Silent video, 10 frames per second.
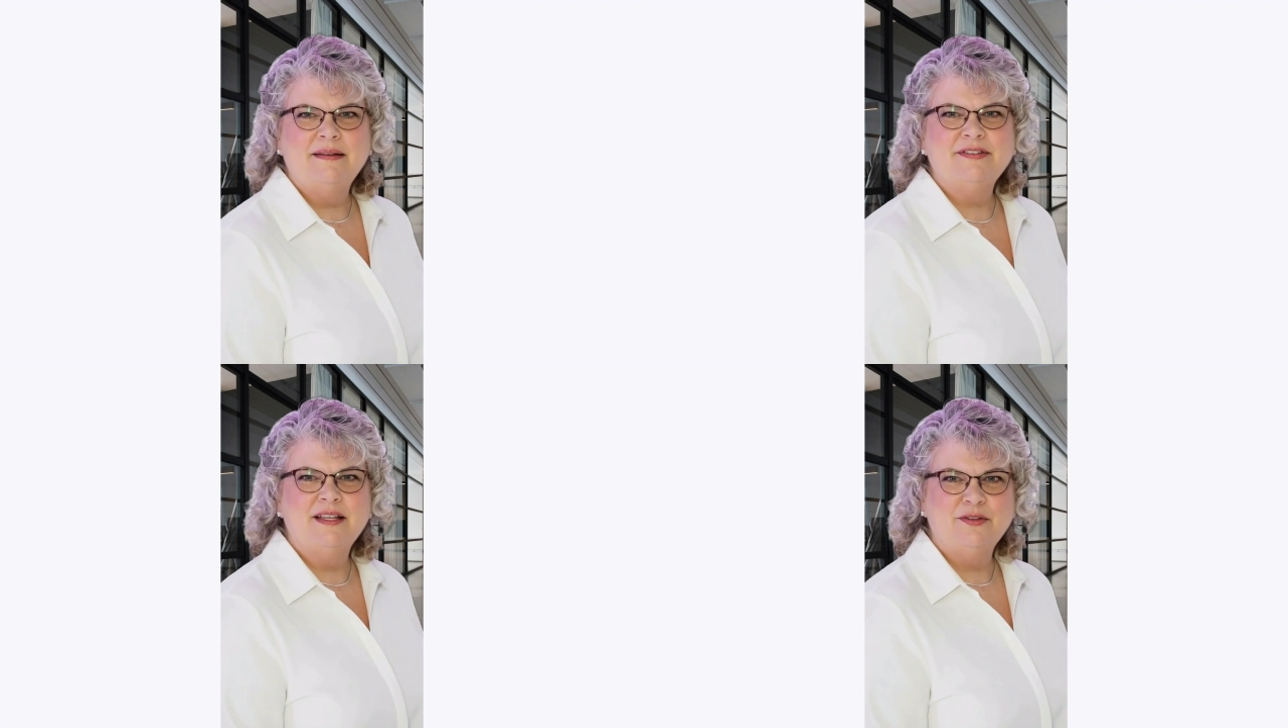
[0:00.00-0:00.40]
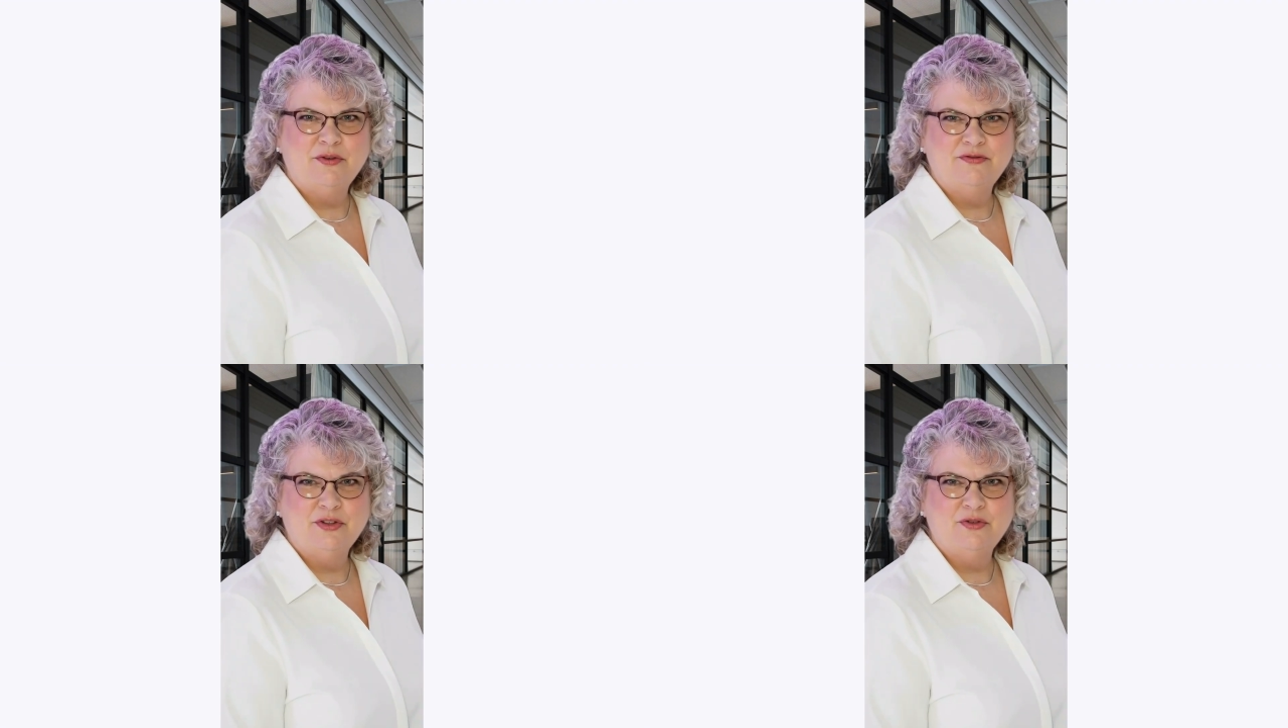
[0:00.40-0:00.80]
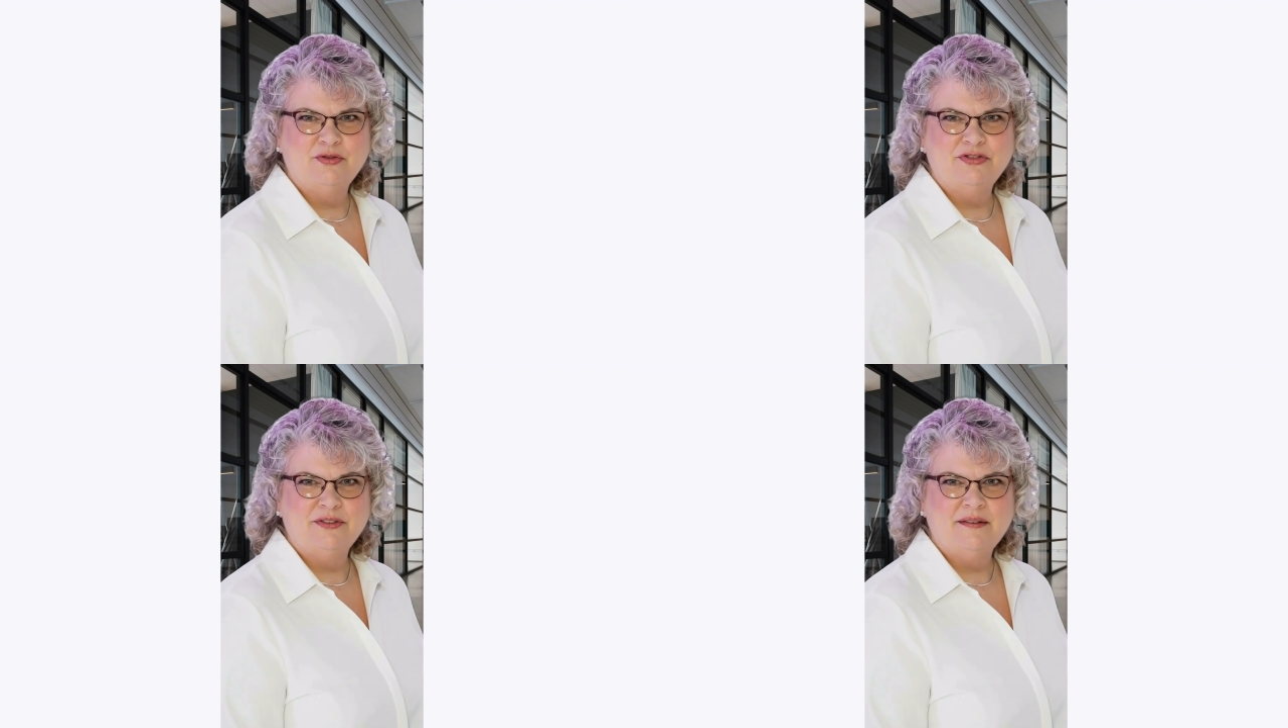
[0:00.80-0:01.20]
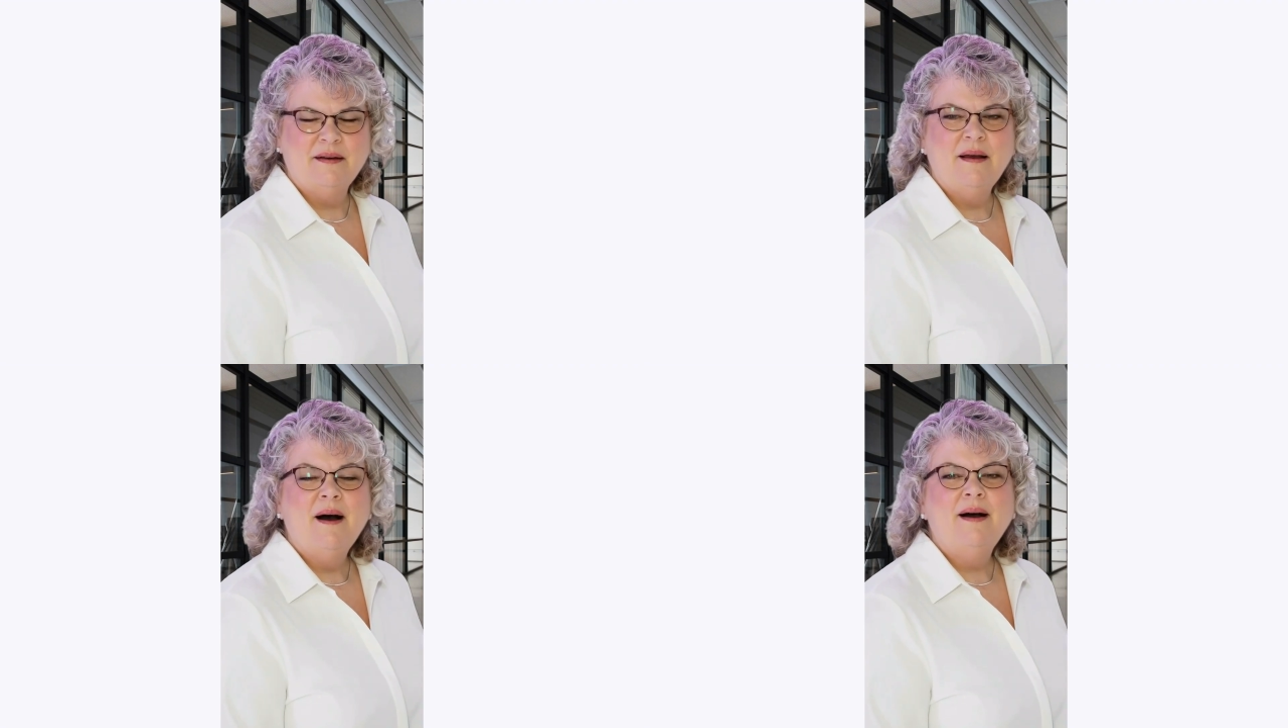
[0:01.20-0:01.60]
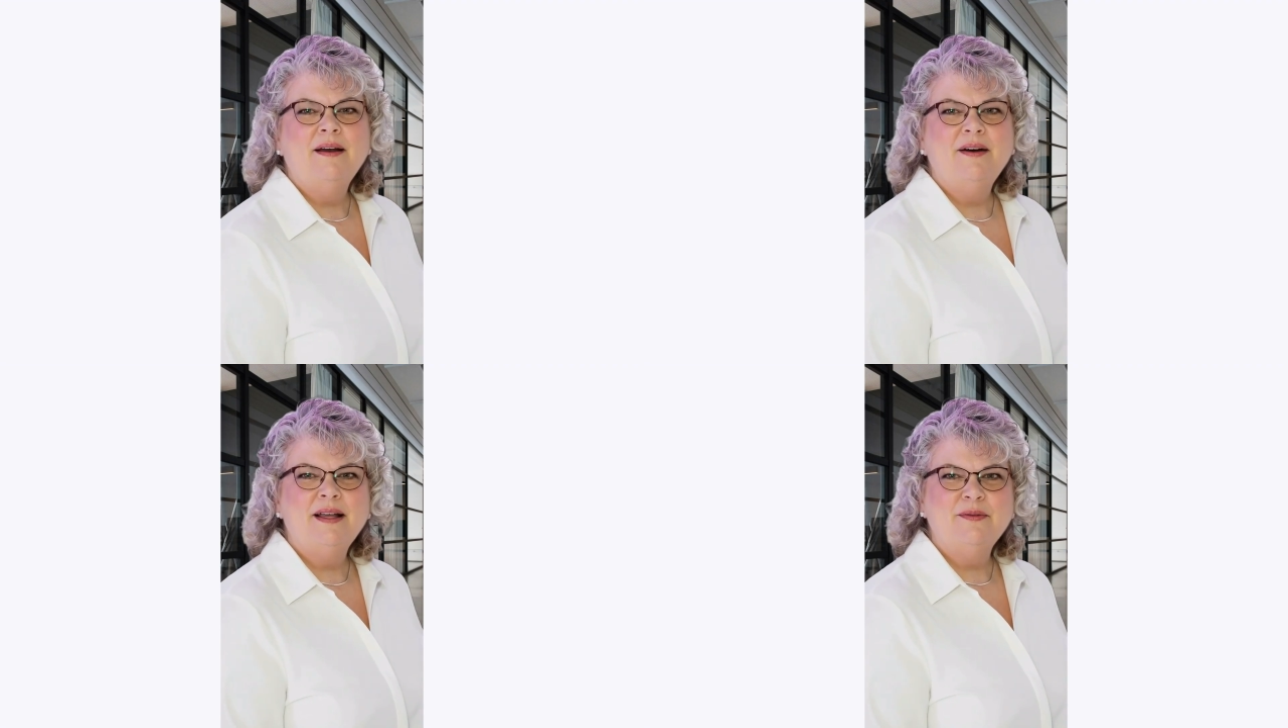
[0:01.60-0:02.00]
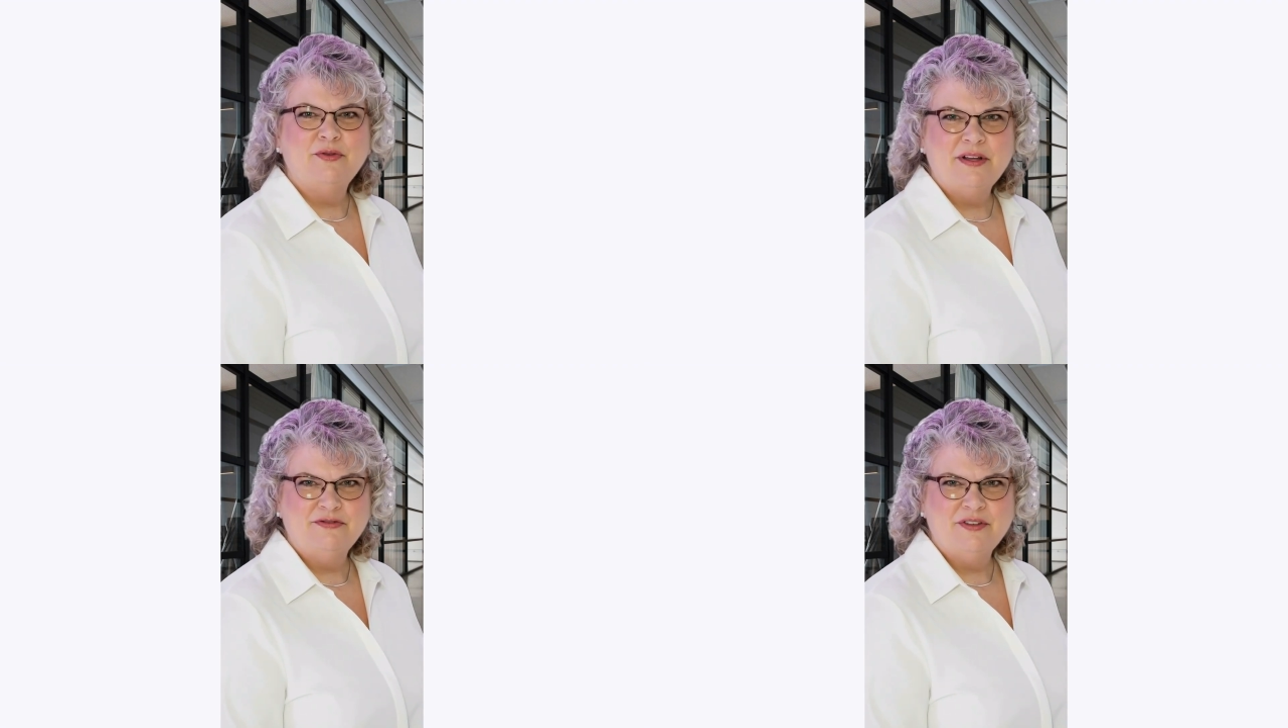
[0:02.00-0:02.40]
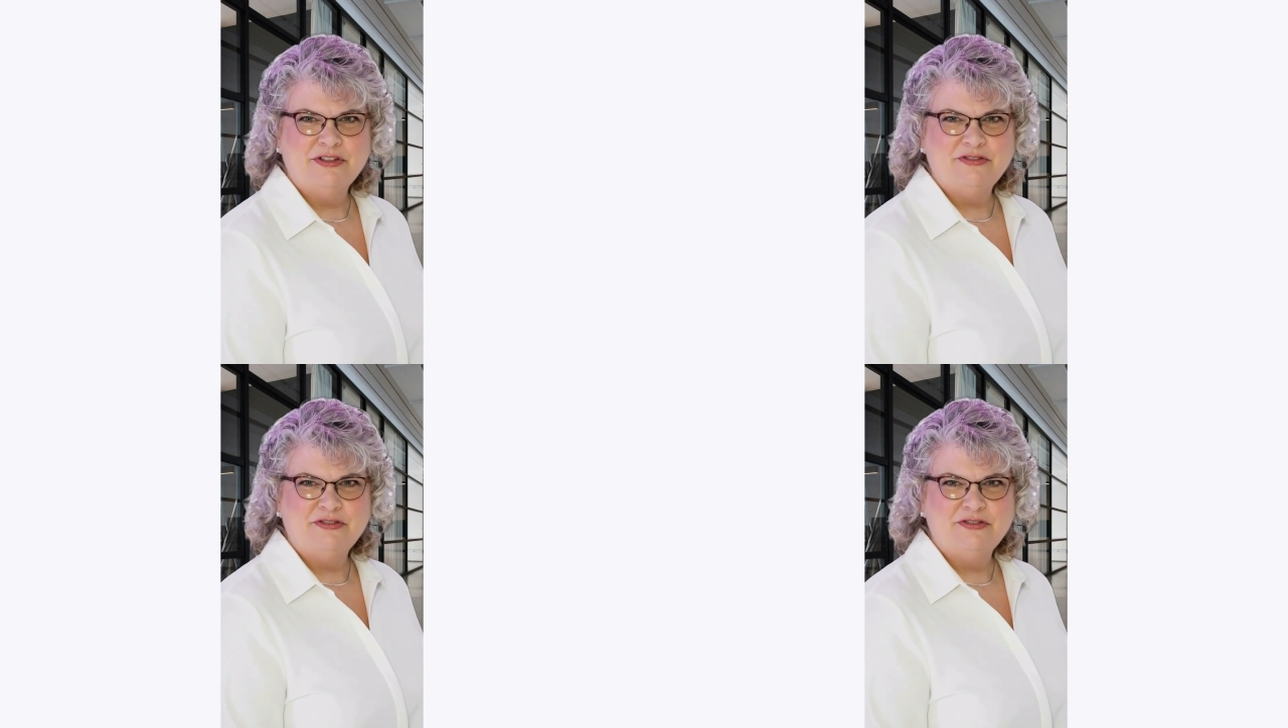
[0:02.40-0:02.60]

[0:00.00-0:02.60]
thin reviews, unclaimed refunds